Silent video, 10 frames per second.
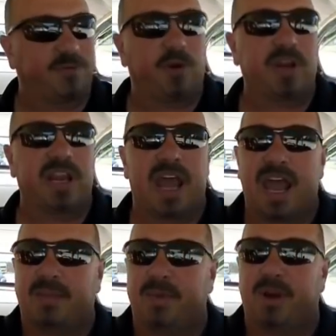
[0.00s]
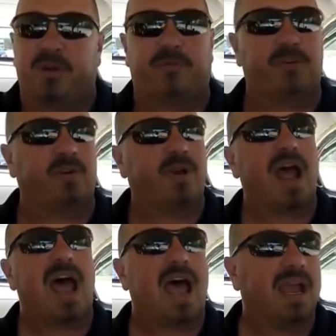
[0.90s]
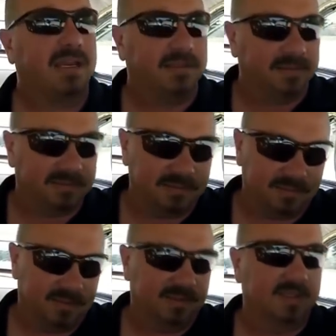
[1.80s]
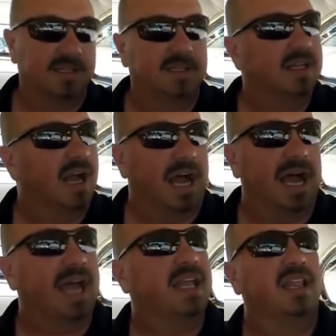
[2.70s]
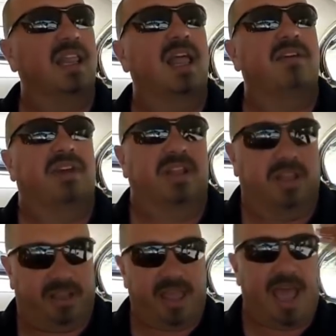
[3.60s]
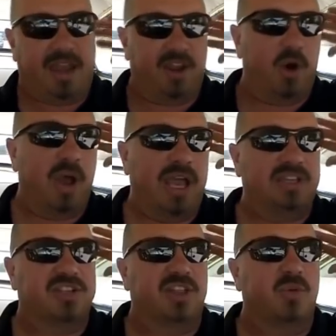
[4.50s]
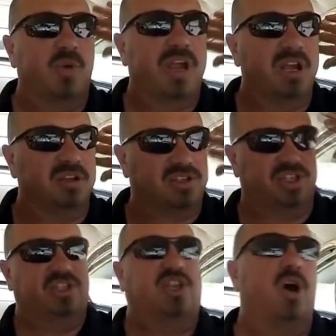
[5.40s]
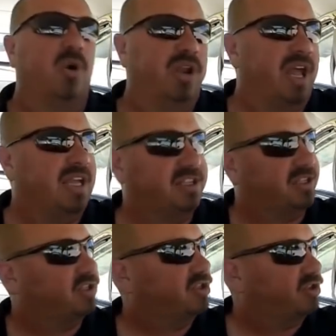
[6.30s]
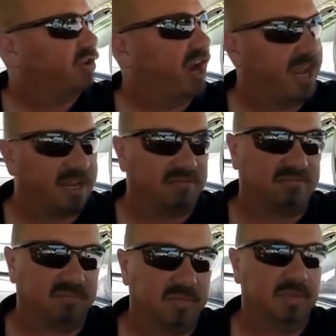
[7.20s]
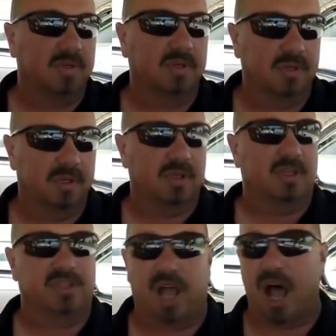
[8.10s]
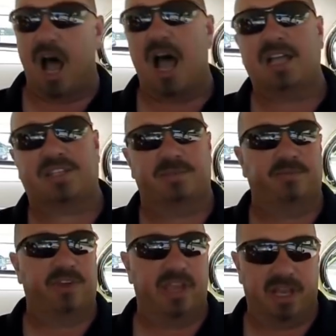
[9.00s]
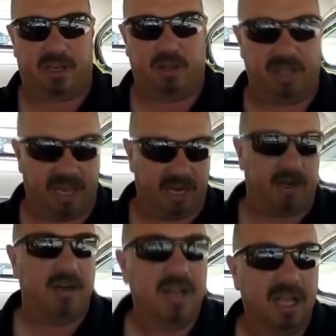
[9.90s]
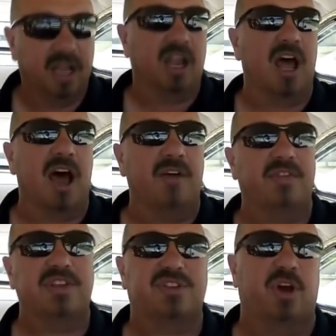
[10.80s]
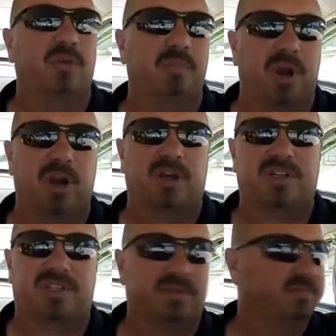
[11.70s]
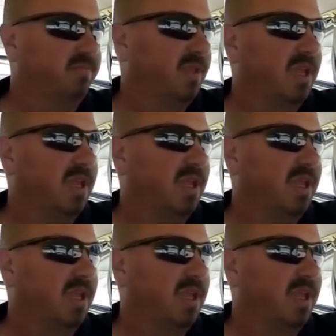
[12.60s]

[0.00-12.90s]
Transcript: his 49 Merc for a ride. I love it. Look at that. No hands on the wheel. She's going nice and straight. Awesome vehicle here. Love these old Mercs.